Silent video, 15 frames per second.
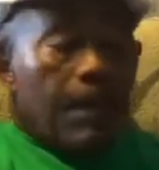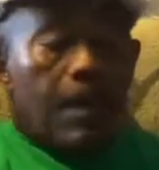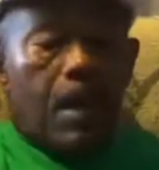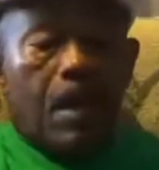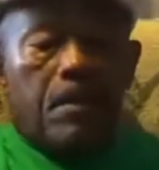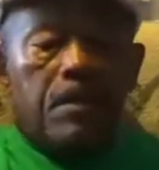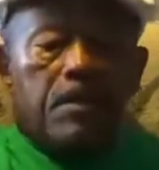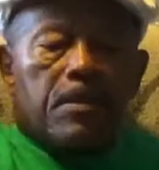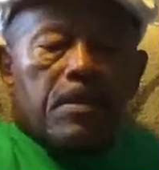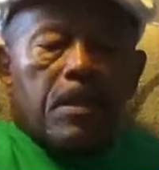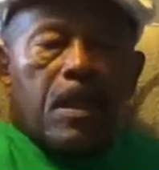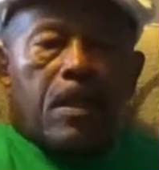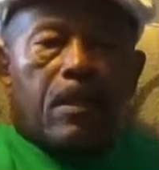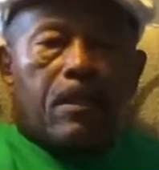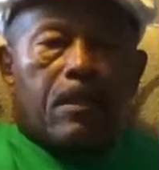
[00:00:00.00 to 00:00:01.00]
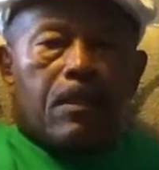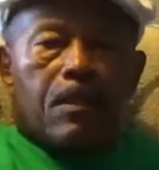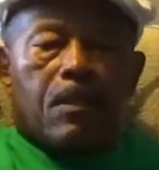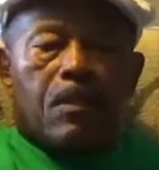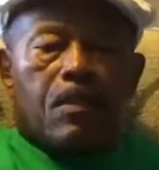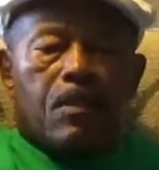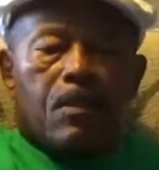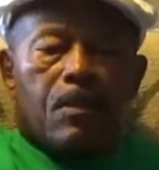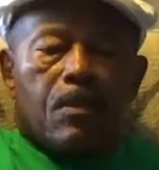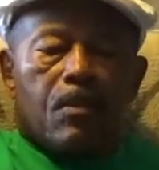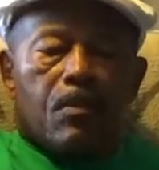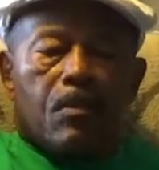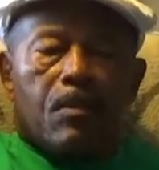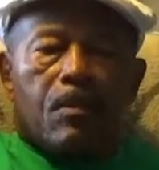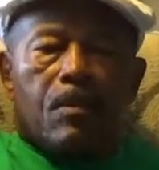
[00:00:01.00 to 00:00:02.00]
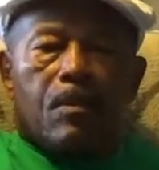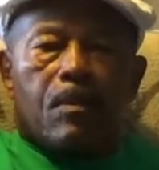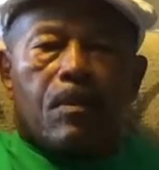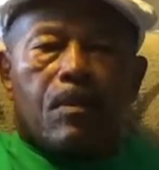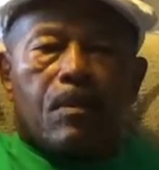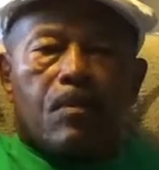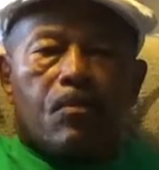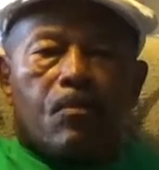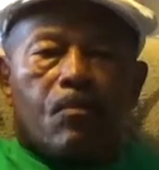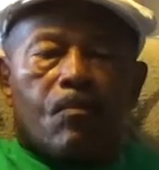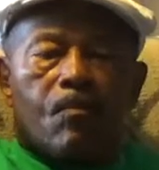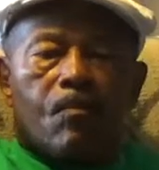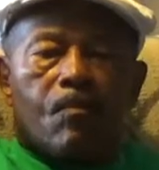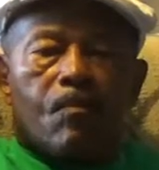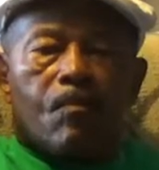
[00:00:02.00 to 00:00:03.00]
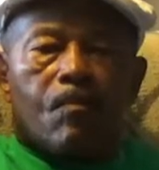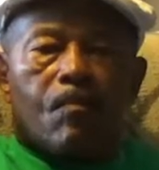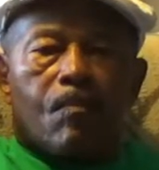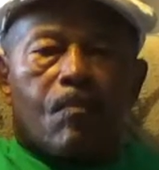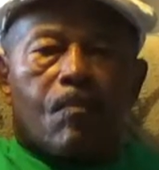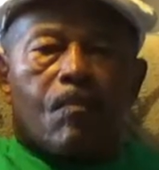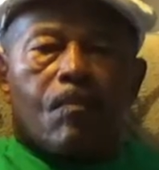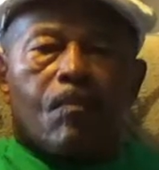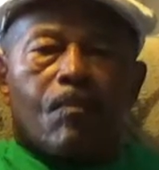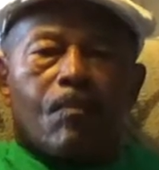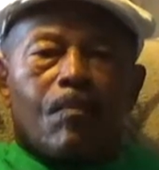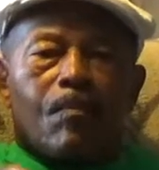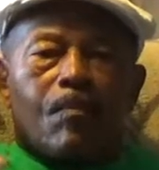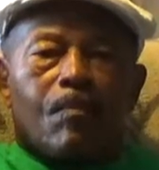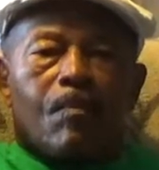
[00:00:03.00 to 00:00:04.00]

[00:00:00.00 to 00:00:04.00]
No, and The Snake. This was the first, that was the second.